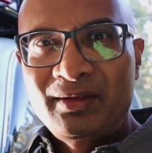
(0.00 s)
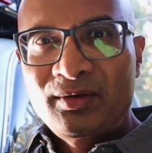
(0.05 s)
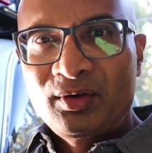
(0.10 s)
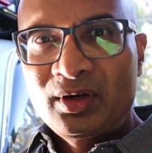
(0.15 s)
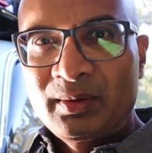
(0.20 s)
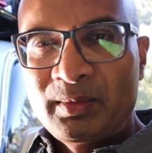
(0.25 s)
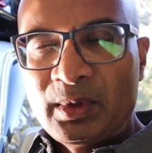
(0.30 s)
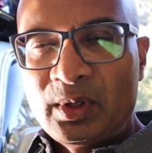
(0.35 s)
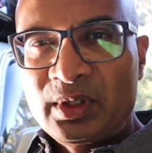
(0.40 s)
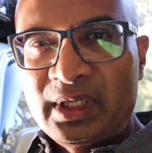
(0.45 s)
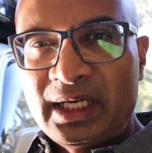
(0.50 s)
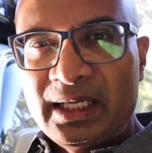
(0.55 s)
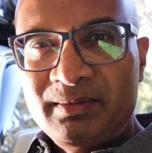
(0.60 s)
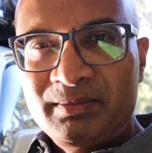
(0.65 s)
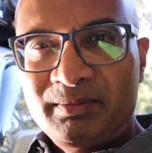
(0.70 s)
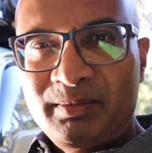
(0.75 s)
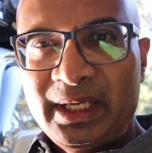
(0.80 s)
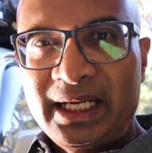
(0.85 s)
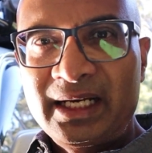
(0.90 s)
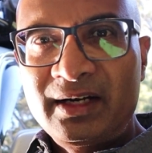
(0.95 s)
thought about
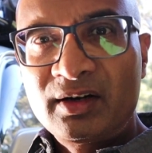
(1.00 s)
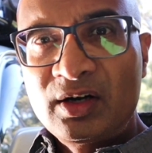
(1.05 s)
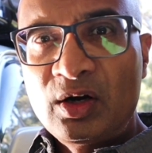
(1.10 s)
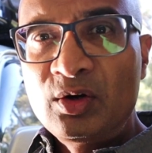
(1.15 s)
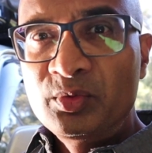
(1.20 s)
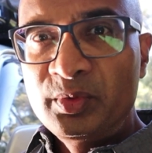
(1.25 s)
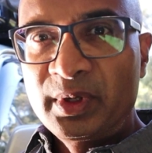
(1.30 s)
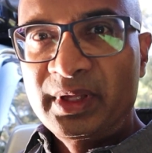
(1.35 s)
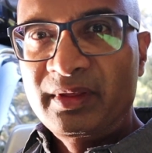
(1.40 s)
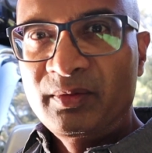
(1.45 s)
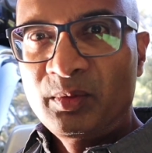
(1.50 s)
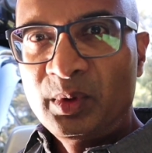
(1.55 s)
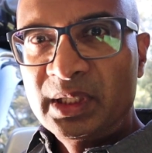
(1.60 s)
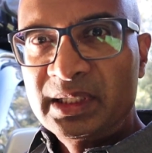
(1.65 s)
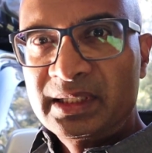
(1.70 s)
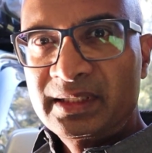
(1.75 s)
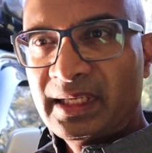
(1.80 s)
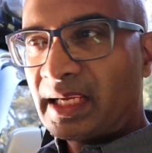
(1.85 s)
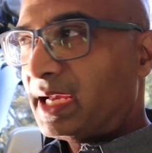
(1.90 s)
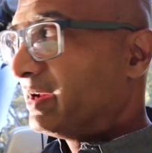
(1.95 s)
and played around with
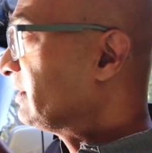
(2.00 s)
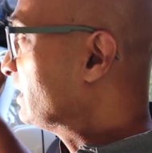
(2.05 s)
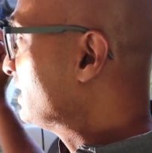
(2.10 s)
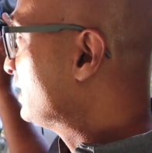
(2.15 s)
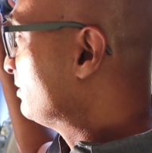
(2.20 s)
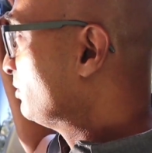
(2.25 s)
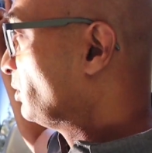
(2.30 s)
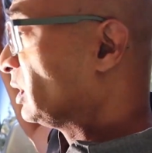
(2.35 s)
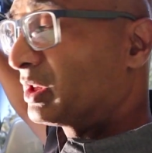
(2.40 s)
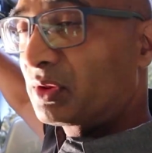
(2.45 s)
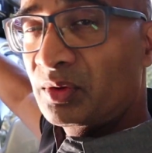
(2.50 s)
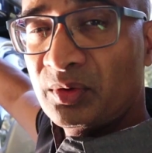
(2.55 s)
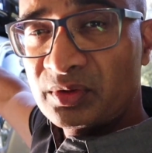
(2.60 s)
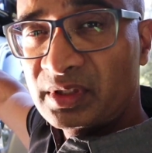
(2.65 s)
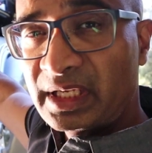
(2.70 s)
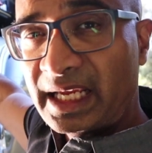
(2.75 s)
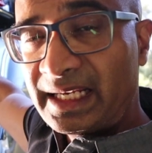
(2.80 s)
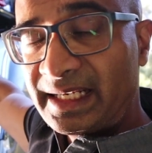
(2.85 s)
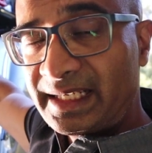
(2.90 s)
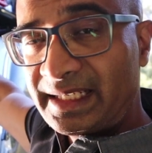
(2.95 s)
was having one of
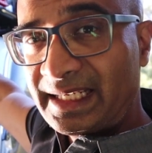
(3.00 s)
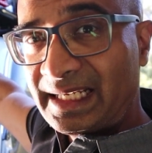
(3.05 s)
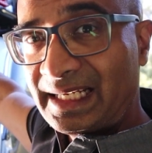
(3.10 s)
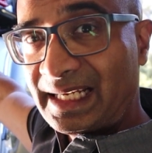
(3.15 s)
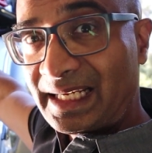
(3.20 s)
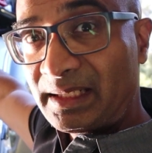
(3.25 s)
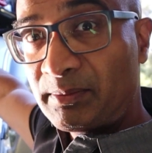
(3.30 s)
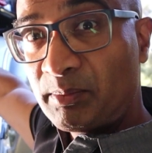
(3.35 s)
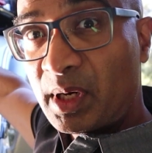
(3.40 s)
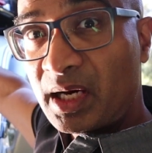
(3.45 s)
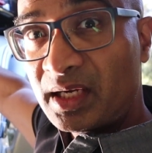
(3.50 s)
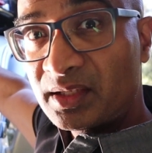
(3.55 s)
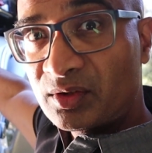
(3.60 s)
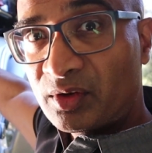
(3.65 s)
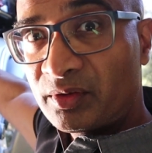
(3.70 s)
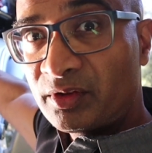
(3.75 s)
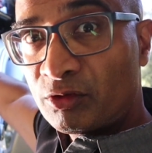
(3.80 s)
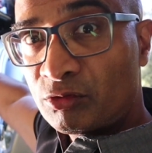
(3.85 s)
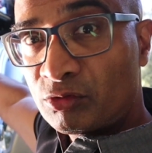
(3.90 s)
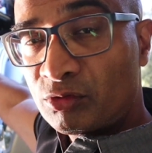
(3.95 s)
those LED light bars
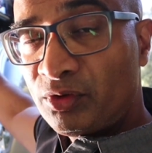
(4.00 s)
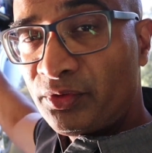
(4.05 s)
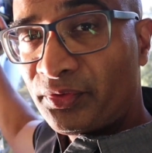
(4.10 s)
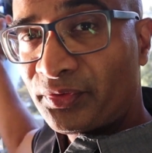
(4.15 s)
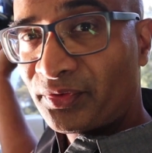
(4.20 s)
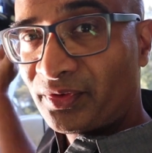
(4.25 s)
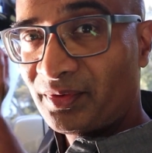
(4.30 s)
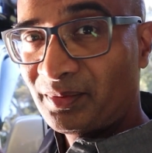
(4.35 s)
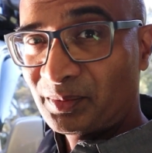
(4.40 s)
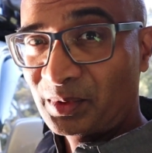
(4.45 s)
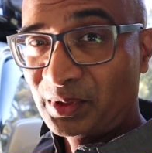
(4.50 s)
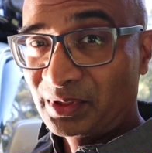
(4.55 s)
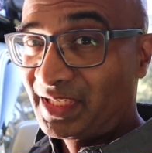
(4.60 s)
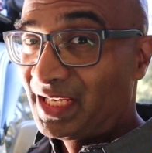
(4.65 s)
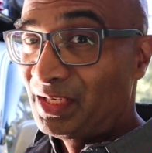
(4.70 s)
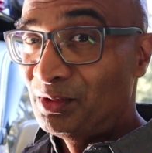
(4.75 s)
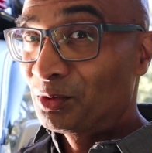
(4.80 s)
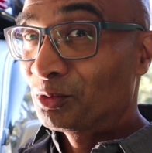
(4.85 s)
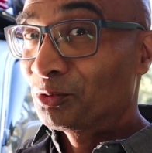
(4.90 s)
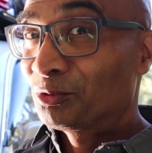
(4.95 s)
on the roof, because
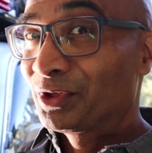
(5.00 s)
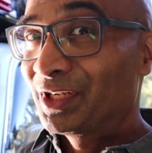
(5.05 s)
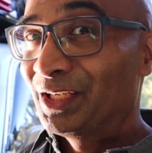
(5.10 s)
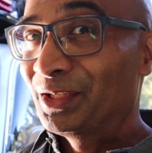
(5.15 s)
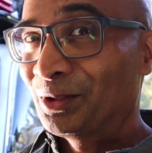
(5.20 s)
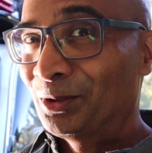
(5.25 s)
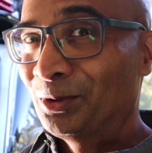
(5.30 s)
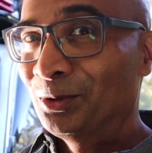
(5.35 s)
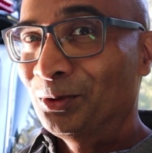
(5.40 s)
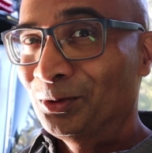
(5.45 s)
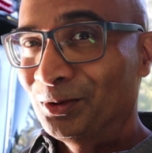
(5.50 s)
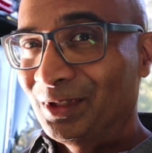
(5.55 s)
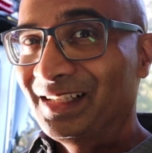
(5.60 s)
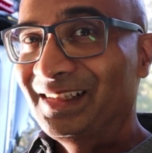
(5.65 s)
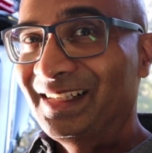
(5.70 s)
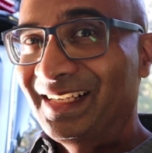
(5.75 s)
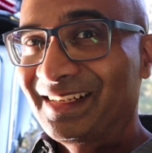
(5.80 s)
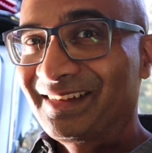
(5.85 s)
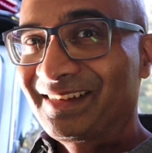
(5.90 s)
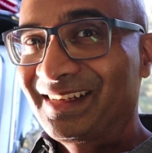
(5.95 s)
they look really cool
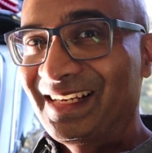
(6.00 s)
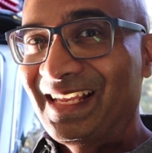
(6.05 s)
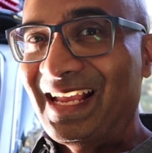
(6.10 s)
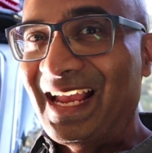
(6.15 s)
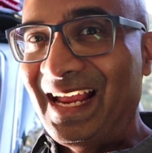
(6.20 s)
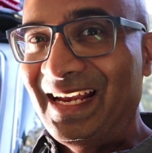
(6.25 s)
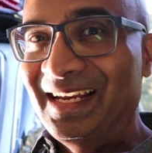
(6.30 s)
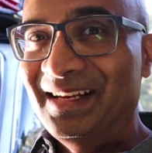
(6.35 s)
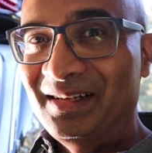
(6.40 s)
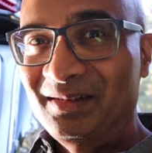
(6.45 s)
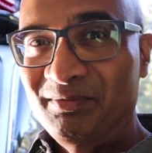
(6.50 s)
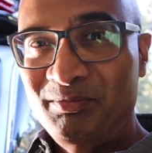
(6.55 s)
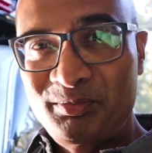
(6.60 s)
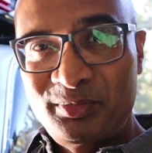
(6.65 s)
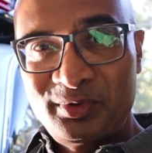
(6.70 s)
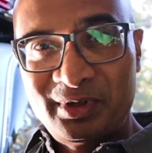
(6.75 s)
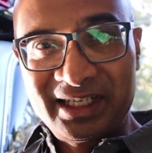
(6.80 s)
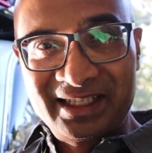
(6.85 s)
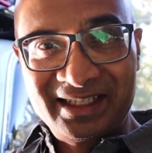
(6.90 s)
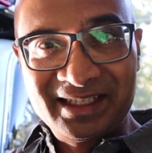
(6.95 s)
and they really add a
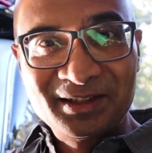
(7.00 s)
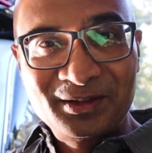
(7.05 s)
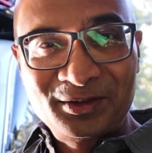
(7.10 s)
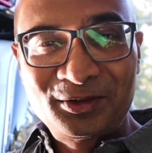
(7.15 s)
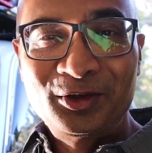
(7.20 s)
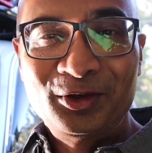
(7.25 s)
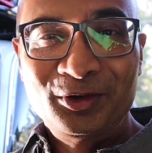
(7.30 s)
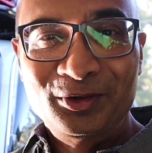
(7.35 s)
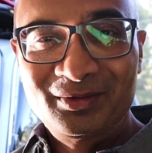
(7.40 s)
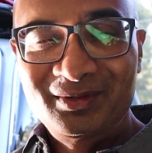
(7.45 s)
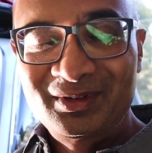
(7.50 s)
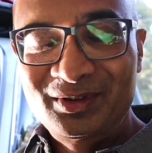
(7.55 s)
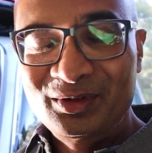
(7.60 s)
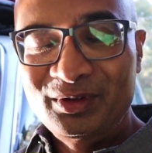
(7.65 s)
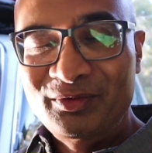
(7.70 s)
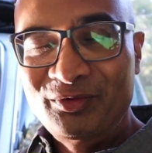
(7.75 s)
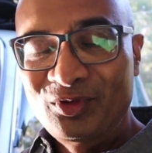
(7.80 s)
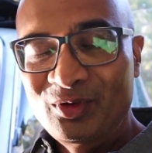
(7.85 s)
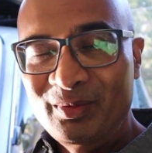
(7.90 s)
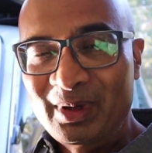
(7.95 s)
presence to
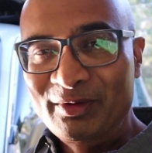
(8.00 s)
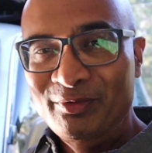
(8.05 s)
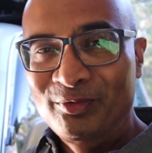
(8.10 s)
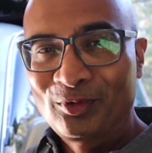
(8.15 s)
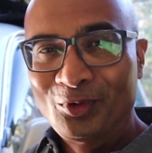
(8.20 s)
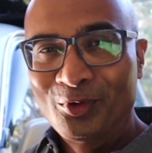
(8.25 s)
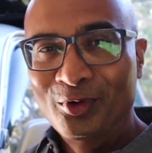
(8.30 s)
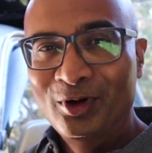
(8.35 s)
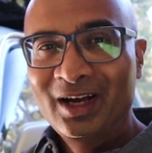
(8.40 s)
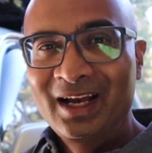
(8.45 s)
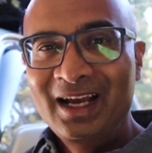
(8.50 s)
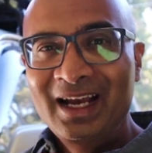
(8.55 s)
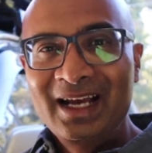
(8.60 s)
the 4x4.